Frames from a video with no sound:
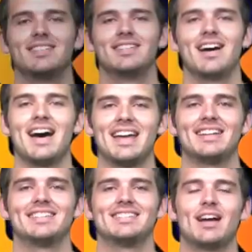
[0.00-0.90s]
Hi,
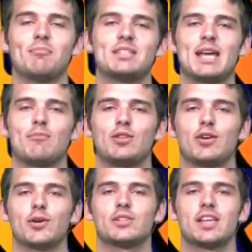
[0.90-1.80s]
I'm Sam with
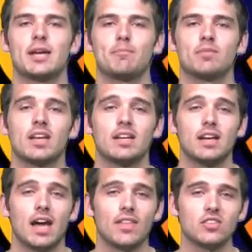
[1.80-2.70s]
Yo-Yo Sam,
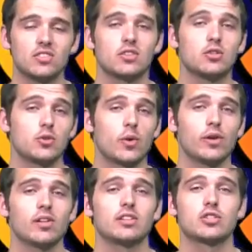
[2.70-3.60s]
and this is a
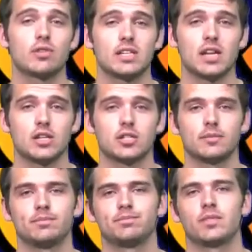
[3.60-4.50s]
tutorial on string tension.
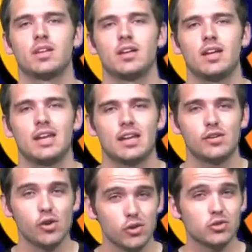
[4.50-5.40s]
Now
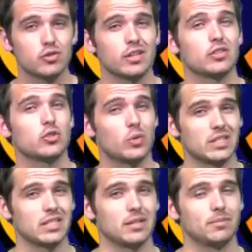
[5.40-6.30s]
yo-yo string is
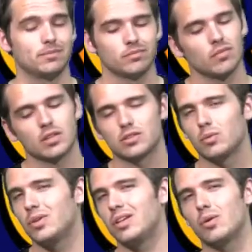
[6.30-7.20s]
twisted,
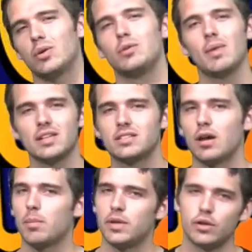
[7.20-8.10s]
so you know when you mess
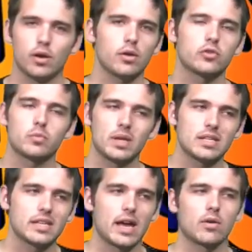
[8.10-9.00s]
up and your yo-yo
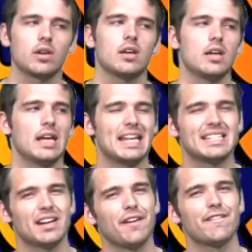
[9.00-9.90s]
spins out, it's
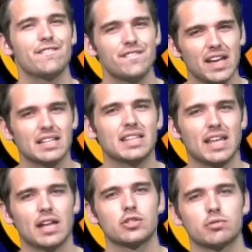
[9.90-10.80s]
going to affect
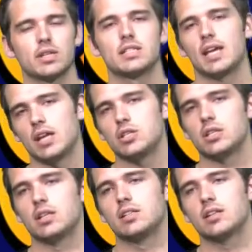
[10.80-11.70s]
that string
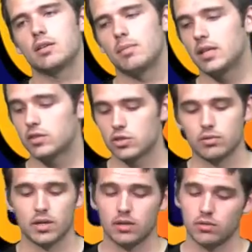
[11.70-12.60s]
tension. It's going to make the
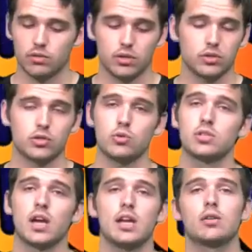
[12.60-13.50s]
string too
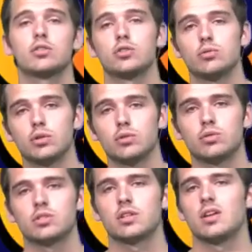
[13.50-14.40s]
tight or too loose.